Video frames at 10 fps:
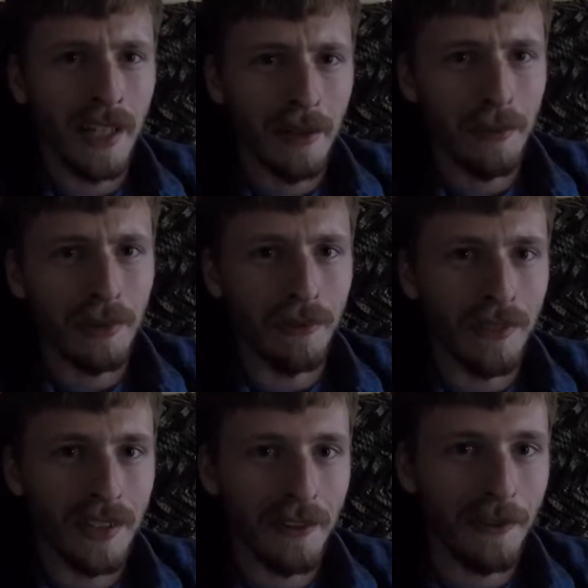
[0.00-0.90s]
ramble
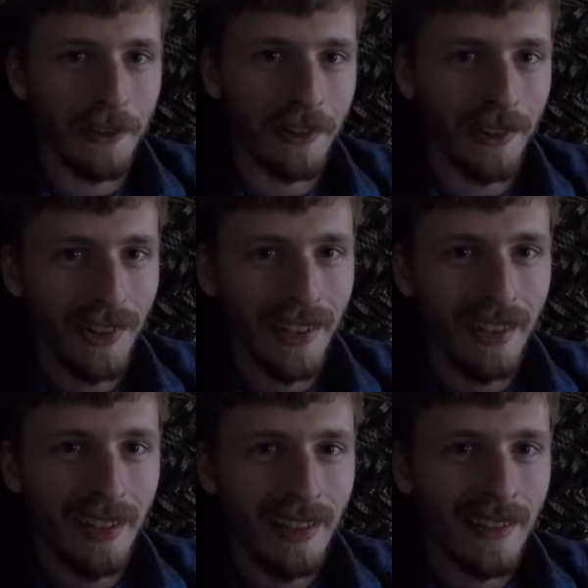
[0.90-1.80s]
video for
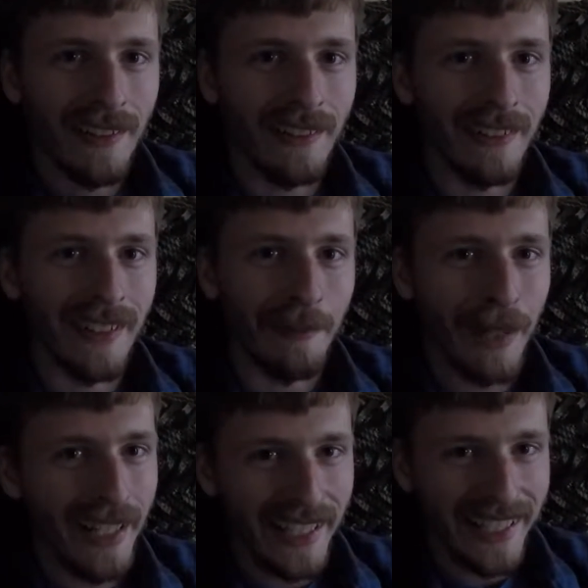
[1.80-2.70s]
story
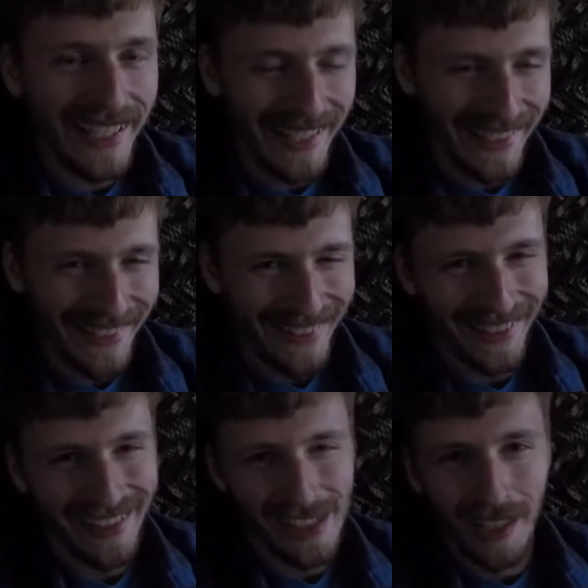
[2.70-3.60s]
minutes.
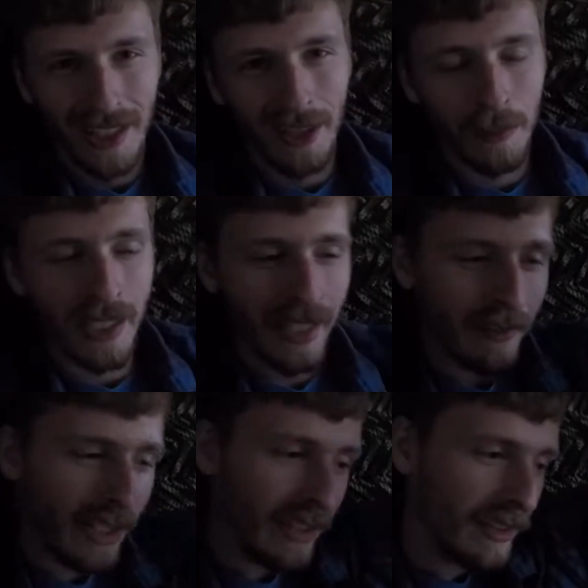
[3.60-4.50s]
But
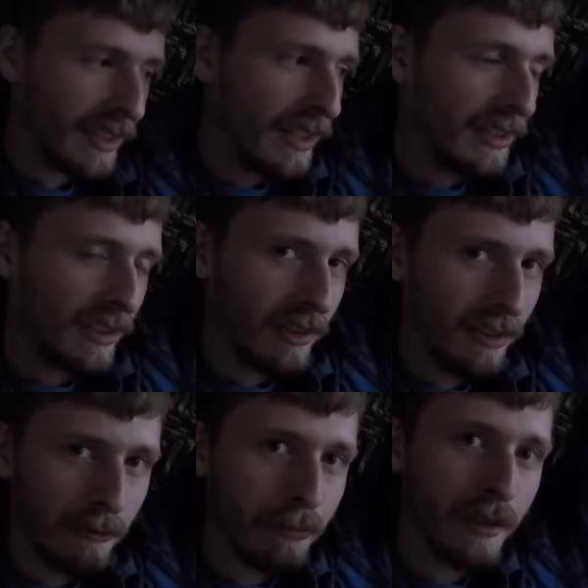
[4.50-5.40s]
anyway, that's
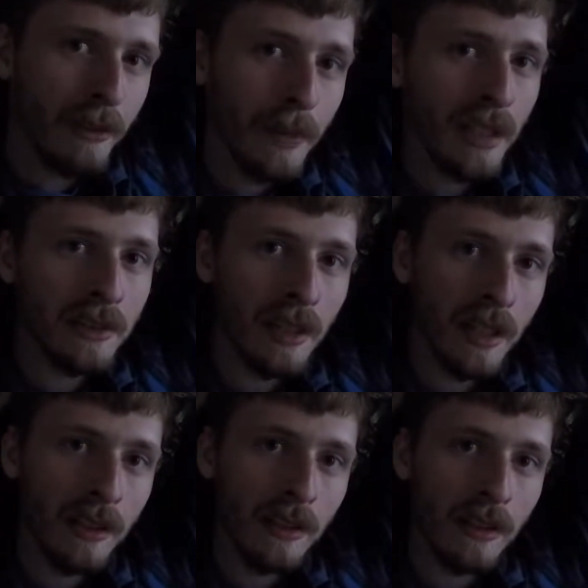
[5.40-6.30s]
pretty much
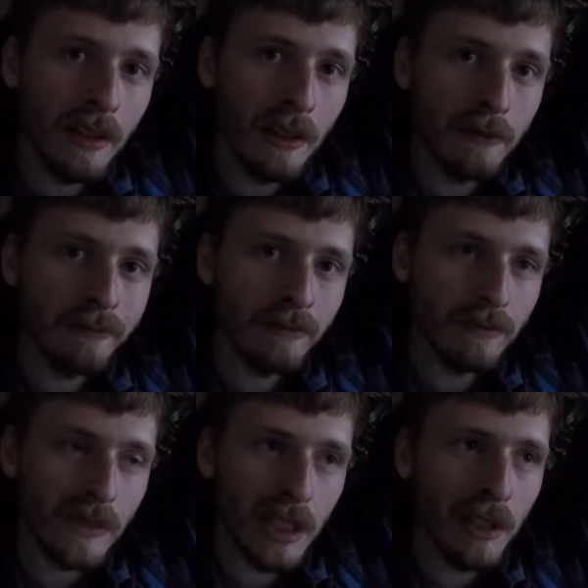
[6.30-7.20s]
it. So,
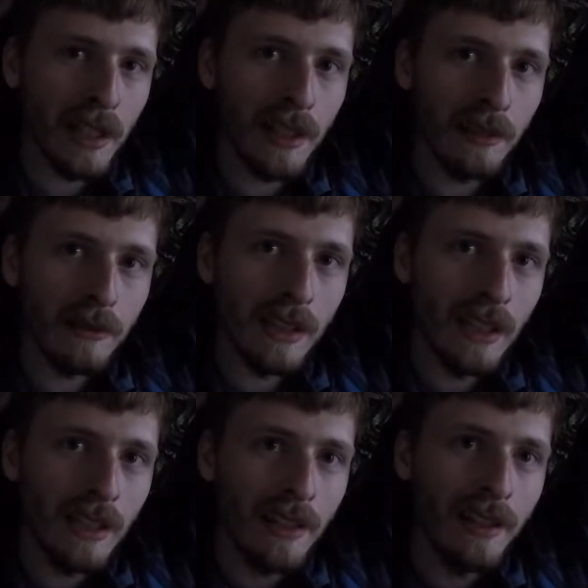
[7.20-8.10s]
okay,
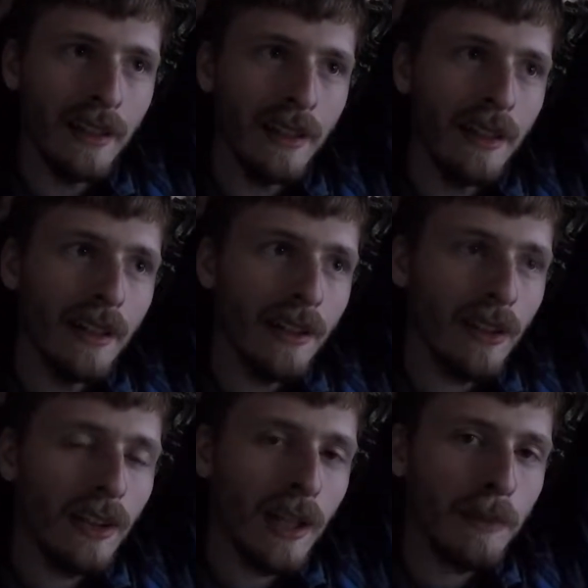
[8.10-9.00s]

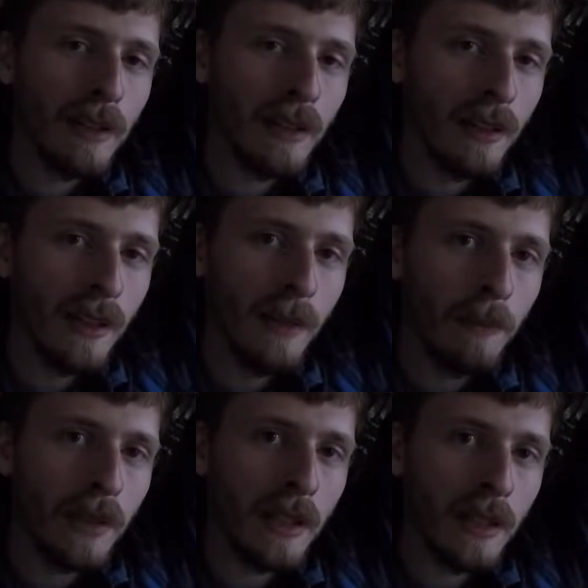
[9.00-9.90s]
stop the clip
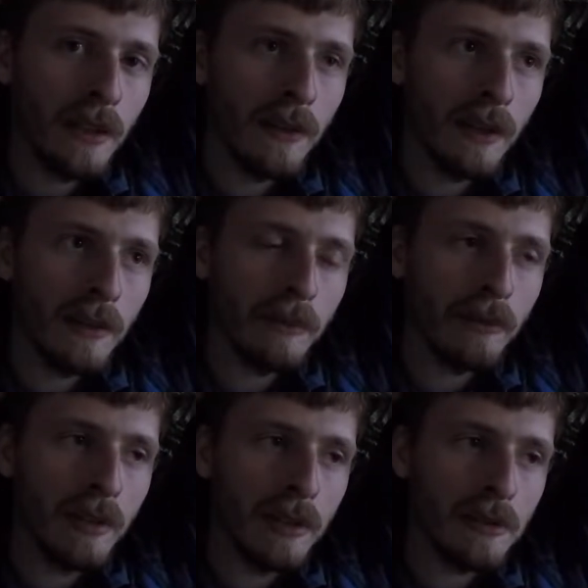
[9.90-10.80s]
because I'm
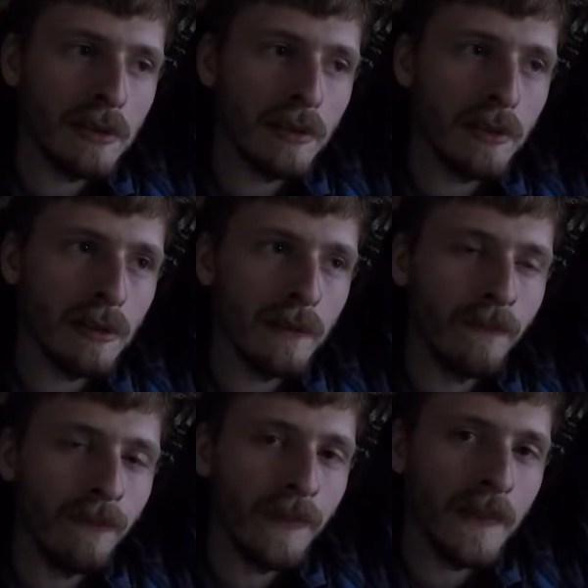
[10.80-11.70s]
pretty sure
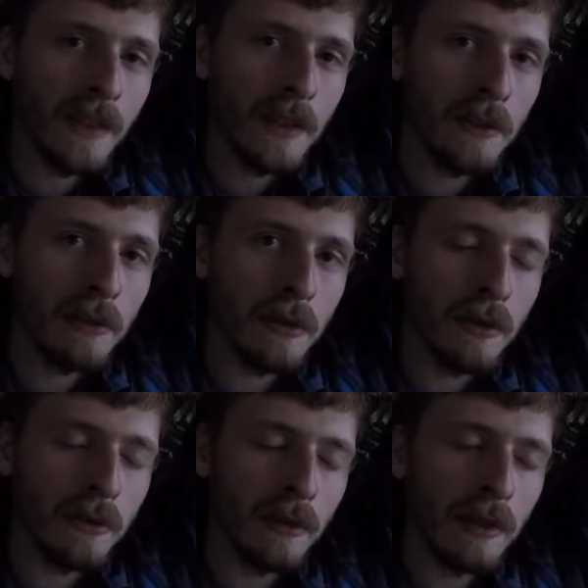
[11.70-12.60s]
you heard
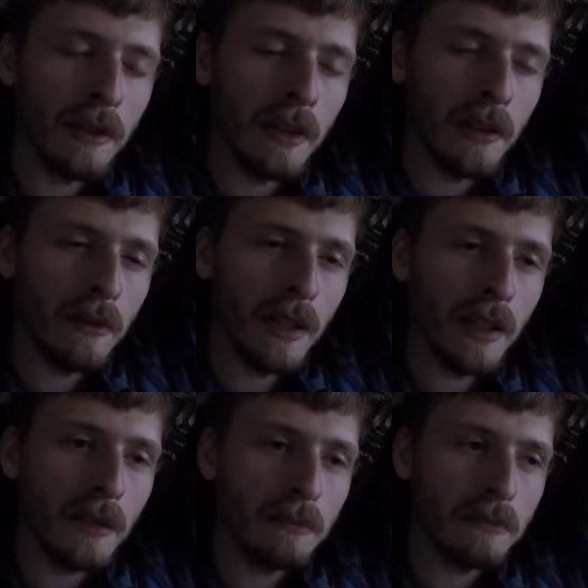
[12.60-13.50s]
earlier ago I
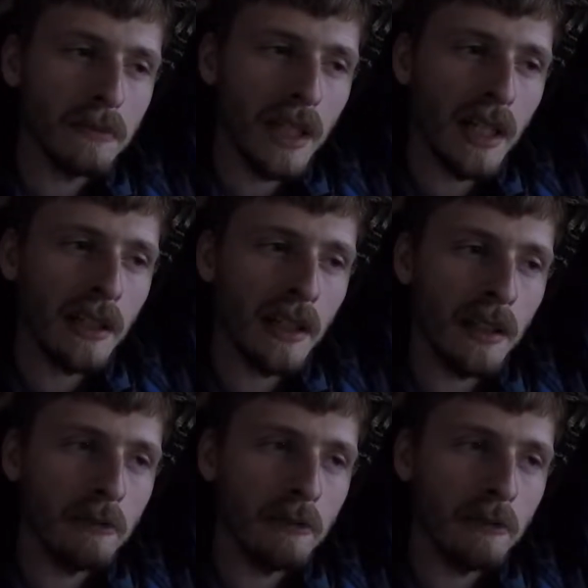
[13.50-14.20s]
had a